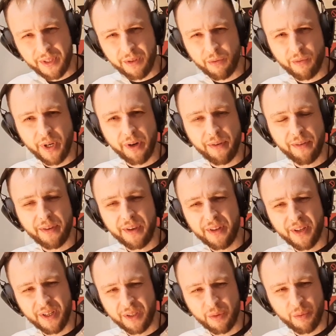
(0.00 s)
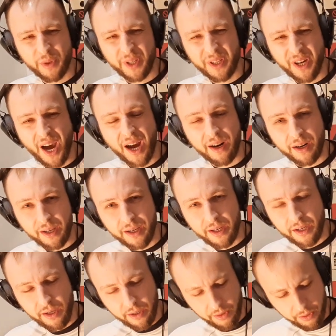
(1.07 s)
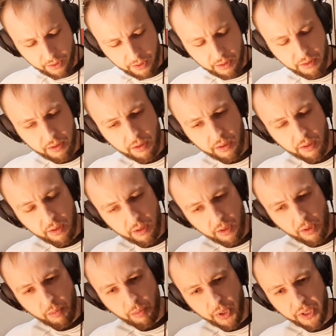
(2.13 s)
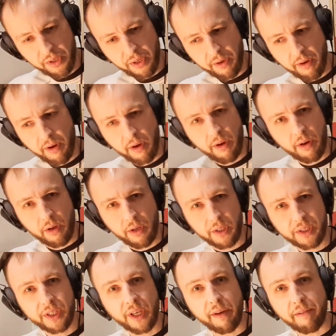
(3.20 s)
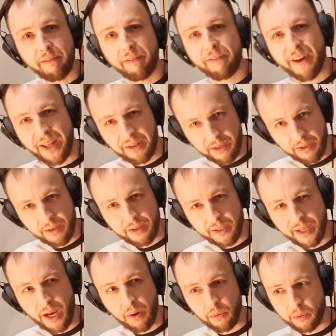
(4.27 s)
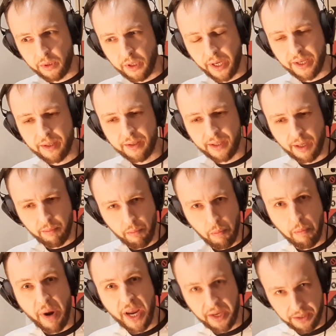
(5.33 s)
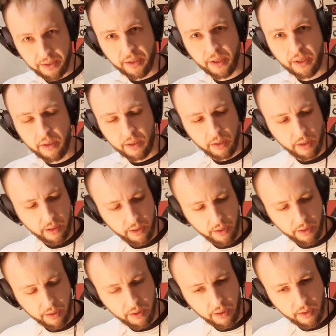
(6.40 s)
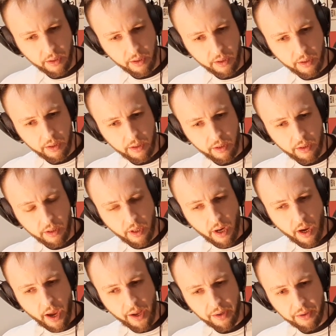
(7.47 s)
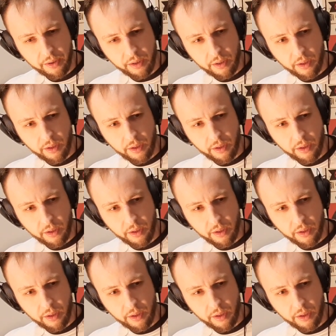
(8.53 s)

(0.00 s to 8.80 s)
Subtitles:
very thin and very ugly. This is pretty, let's say, fat sound. It has some bass, yeah, in it, and